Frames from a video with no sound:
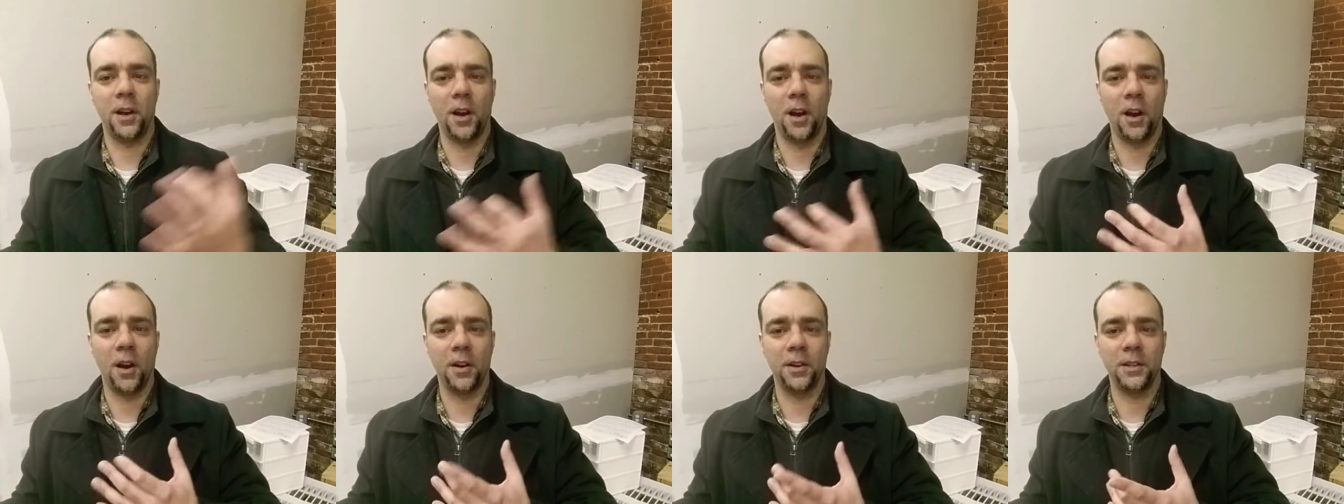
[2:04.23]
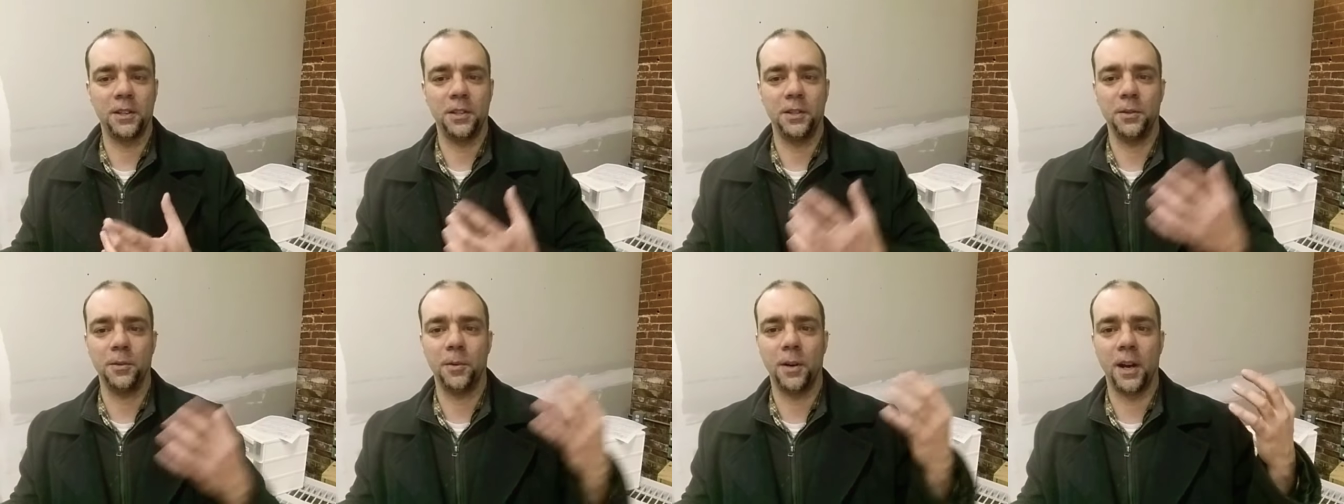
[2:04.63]
hard
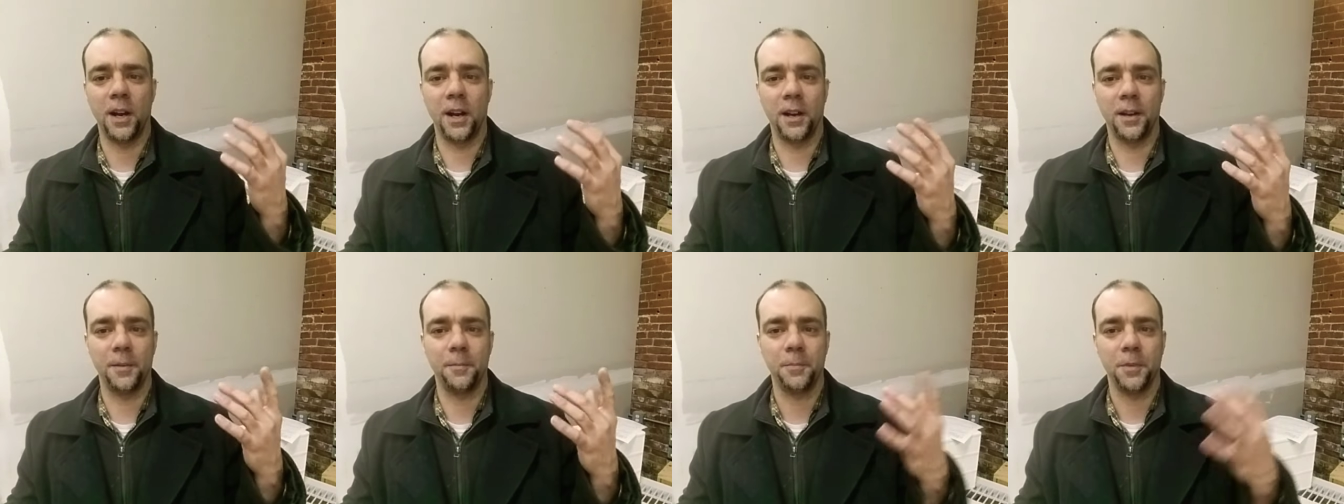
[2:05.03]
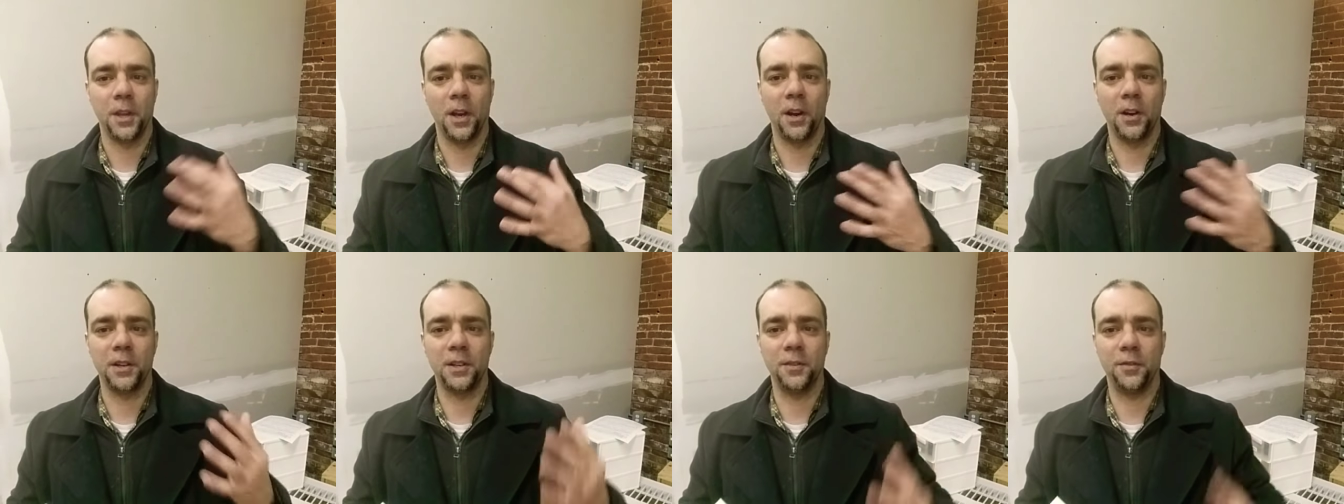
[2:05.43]
to, uh,
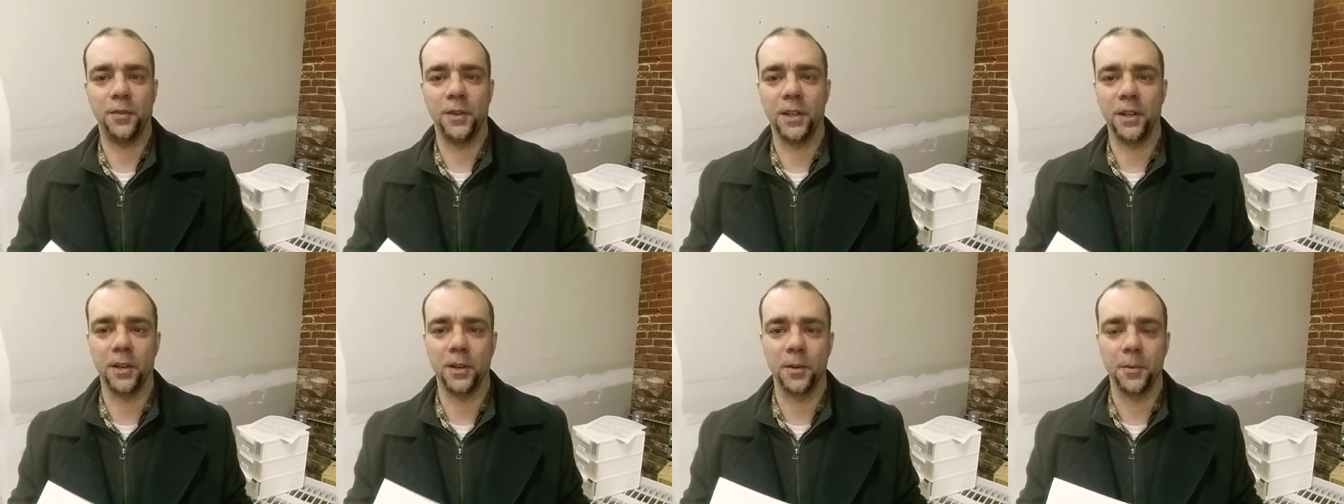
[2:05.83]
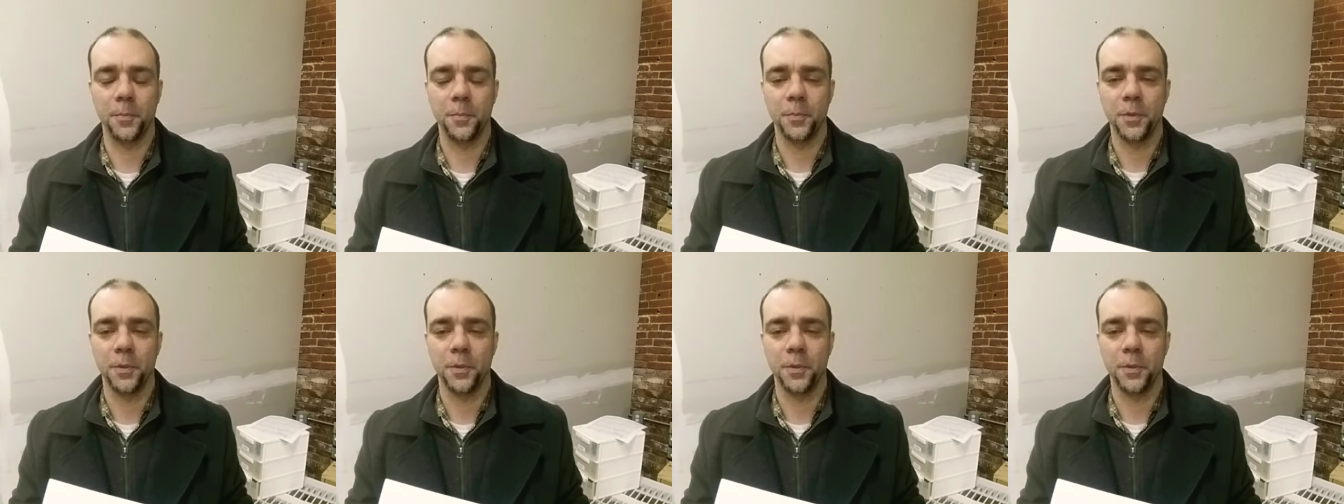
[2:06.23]
hard to finger.